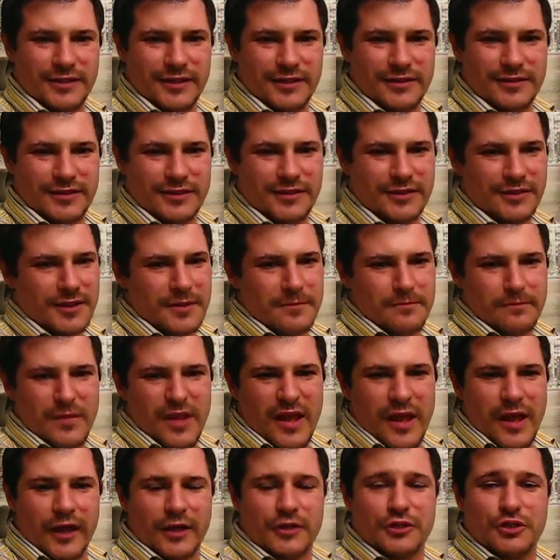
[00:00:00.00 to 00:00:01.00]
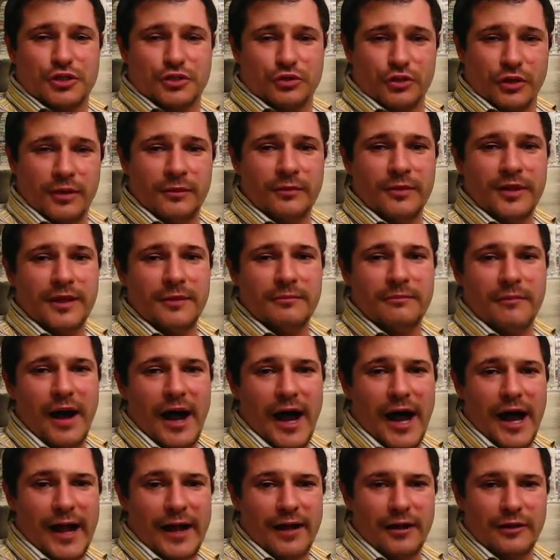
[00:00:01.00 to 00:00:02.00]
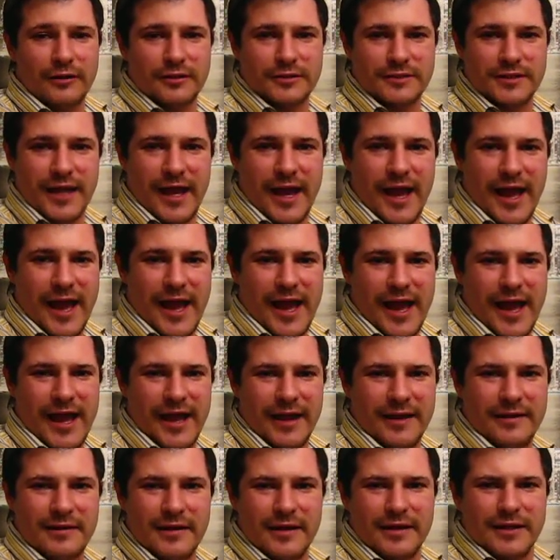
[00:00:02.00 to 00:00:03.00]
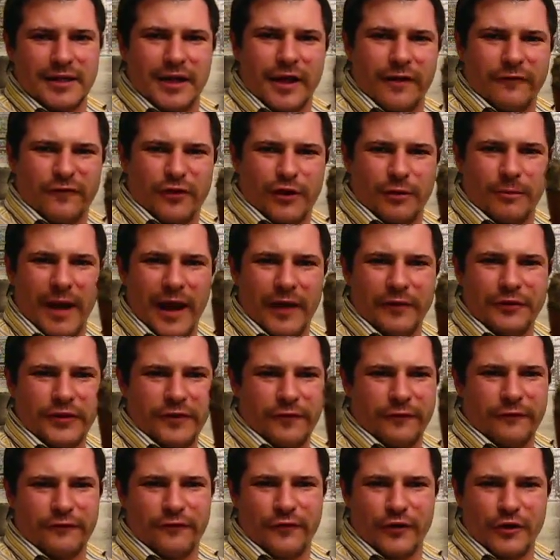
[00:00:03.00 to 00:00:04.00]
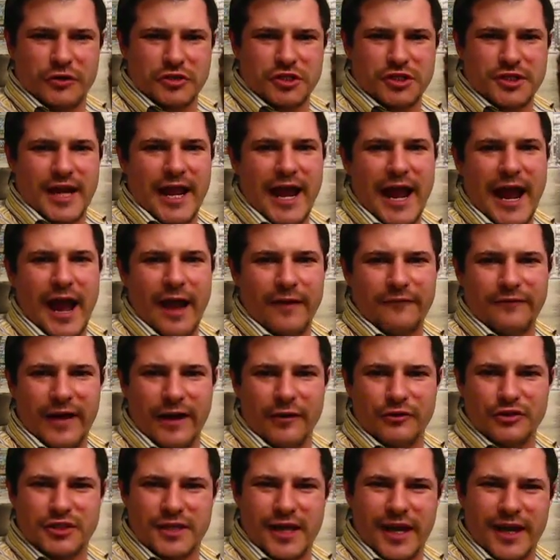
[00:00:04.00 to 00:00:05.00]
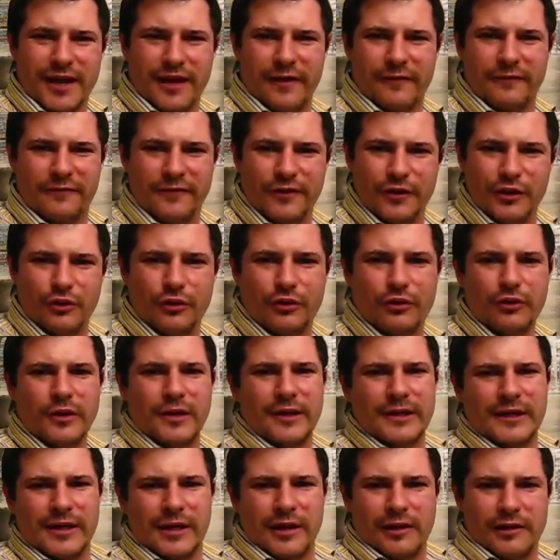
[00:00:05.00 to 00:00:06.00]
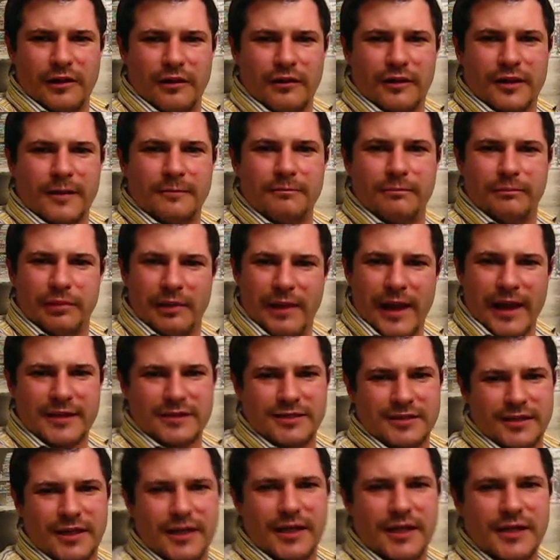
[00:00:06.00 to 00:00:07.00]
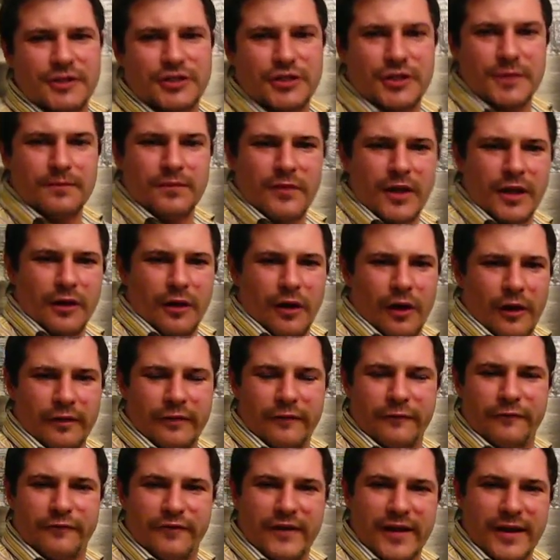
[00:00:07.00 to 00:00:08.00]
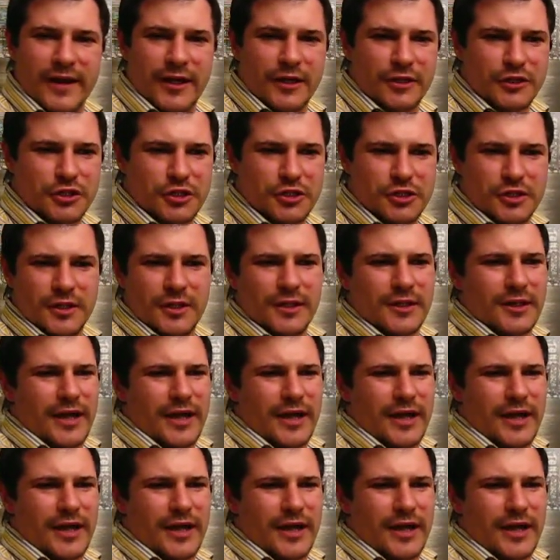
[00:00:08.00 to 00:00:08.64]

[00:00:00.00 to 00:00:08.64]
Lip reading: It's extremely mild, and for about the first half, I was getting a few little complexities on the finish.